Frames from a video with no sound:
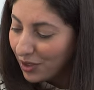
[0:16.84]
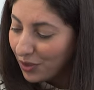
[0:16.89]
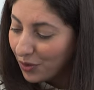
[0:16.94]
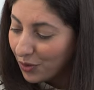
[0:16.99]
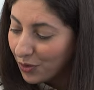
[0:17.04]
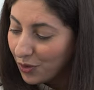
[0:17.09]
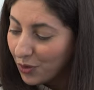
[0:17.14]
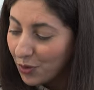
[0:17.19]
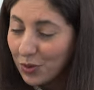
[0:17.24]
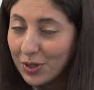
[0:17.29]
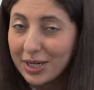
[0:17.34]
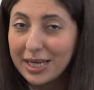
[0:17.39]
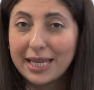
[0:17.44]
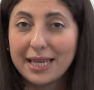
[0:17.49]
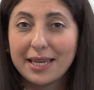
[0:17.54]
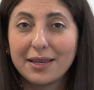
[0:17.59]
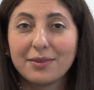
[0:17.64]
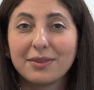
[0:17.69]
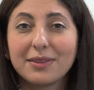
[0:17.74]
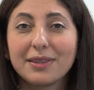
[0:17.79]
your
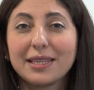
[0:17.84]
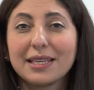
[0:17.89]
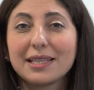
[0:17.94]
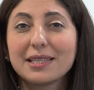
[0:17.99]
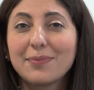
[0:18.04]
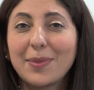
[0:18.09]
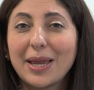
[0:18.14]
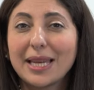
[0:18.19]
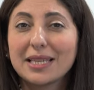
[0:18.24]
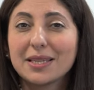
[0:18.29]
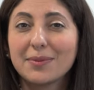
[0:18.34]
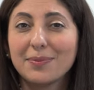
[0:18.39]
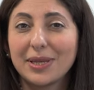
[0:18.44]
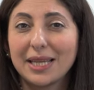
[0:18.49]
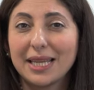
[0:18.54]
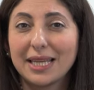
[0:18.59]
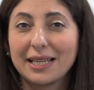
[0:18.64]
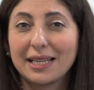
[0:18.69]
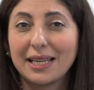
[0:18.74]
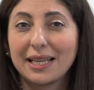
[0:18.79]
cornea that's meant to
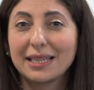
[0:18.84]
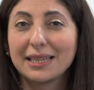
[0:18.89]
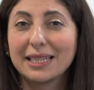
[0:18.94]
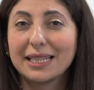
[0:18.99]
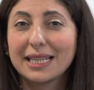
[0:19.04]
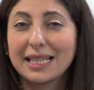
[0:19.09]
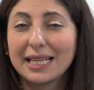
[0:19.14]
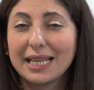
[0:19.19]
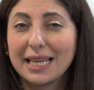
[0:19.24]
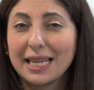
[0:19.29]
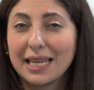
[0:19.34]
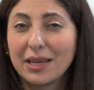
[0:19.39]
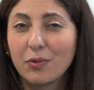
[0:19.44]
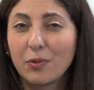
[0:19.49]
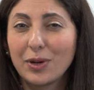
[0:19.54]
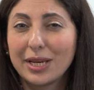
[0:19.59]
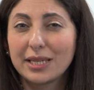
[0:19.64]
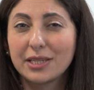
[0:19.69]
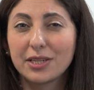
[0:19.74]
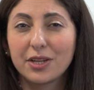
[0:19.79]
be like the
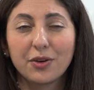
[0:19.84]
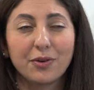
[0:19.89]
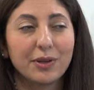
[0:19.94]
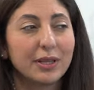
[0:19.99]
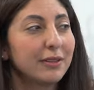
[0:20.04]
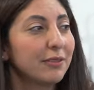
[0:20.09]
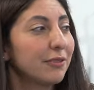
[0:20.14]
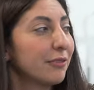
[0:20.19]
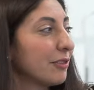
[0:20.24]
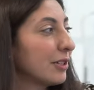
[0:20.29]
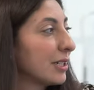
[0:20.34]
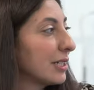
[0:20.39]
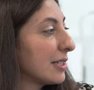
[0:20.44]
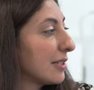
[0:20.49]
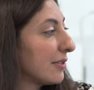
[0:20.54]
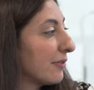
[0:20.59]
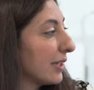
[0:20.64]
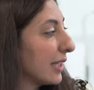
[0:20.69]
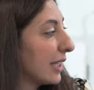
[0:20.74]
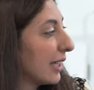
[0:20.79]
clear window at the
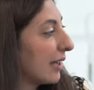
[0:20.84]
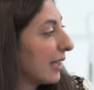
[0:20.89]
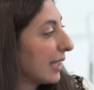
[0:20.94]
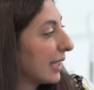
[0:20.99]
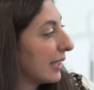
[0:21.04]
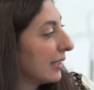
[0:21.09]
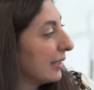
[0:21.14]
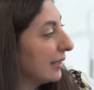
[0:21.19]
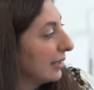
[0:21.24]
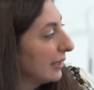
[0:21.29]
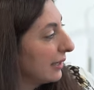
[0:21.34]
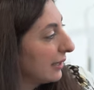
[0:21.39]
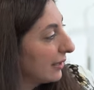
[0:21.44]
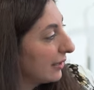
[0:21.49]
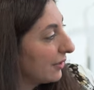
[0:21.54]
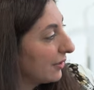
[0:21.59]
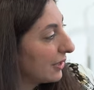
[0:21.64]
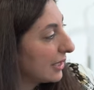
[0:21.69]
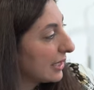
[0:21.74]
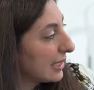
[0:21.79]
front of the eye
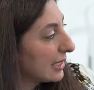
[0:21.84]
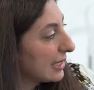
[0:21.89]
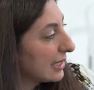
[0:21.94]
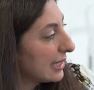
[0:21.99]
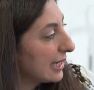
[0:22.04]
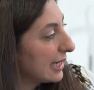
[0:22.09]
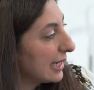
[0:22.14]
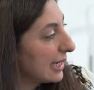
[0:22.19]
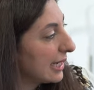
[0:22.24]
that you can see